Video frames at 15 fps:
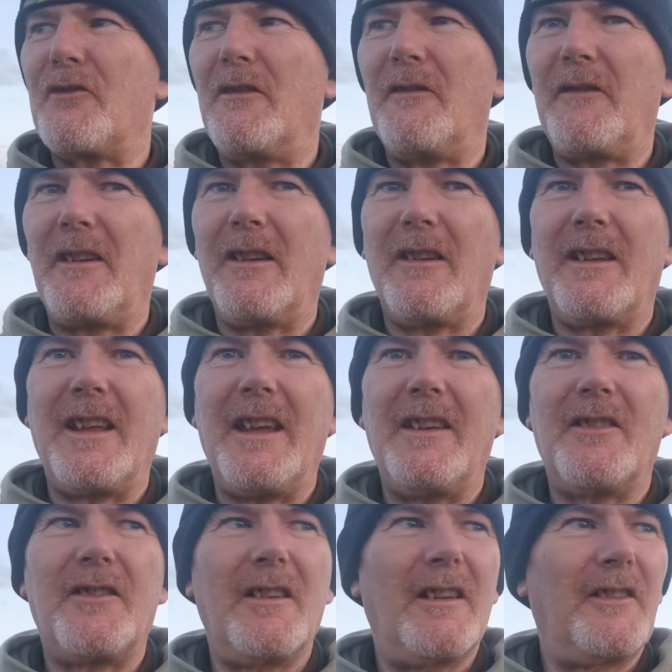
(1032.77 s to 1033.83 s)
or anything like that.
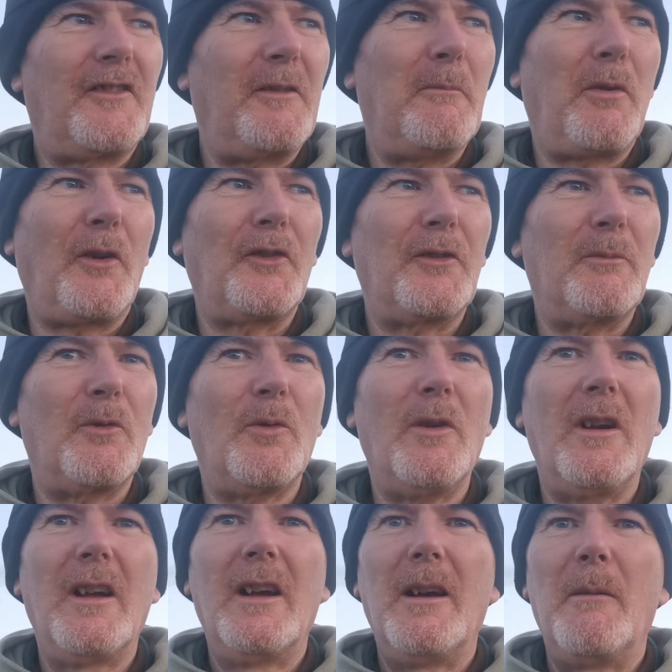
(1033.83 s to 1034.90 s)
It's, it's impossible.
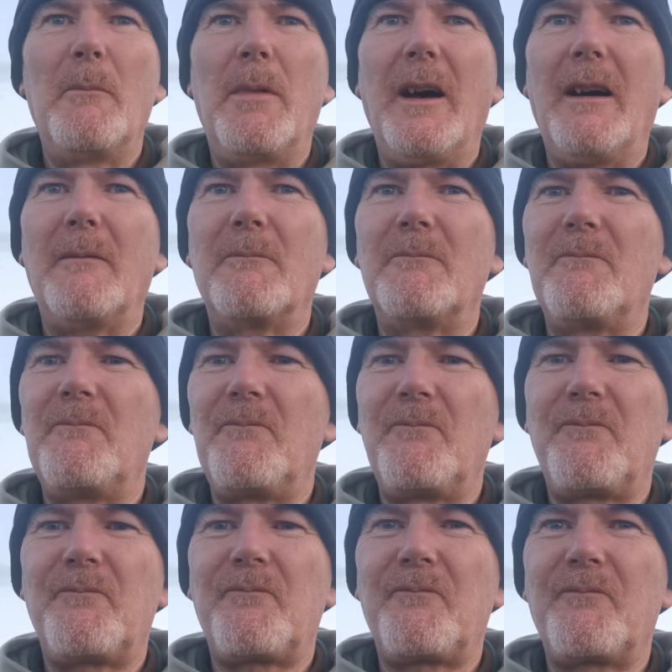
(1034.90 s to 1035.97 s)
But
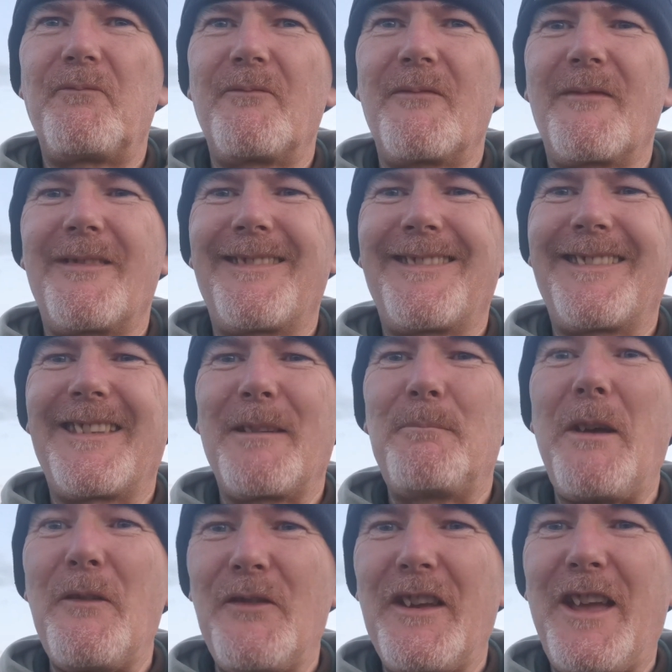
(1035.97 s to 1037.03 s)
a
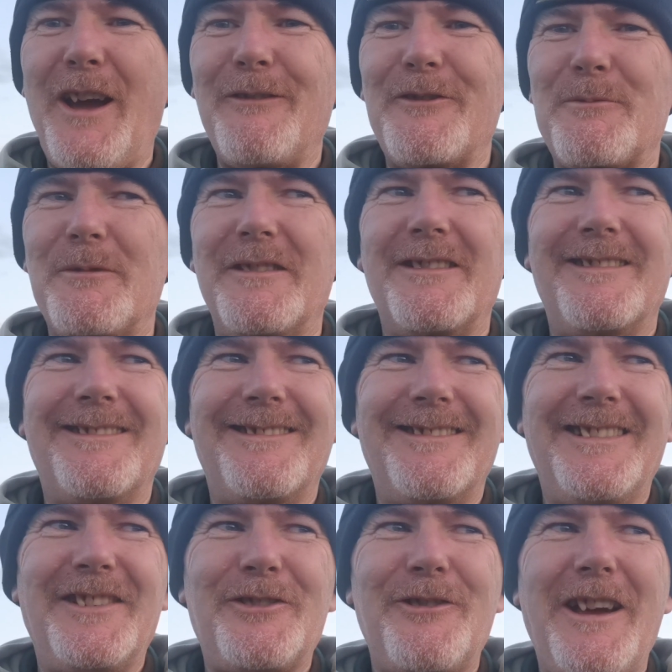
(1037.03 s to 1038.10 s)
bit of encouragement.
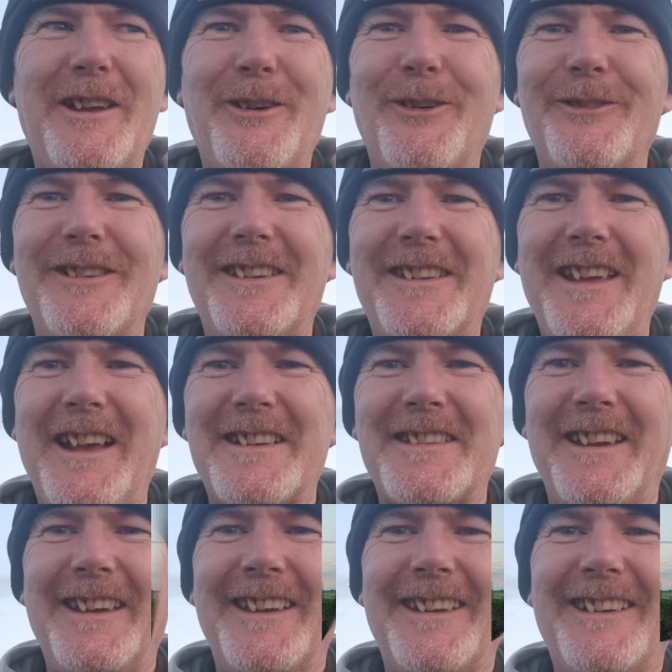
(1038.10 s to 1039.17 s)
Let's crack on, let's catch
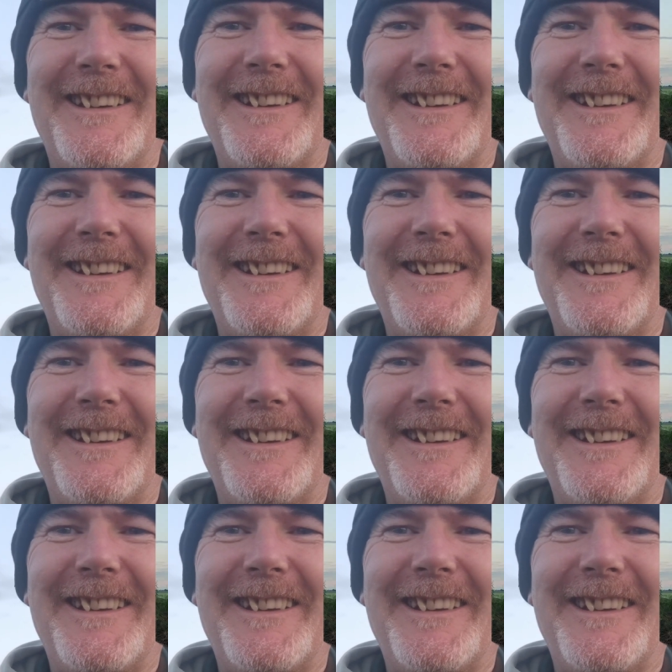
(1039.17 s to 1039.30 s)
something.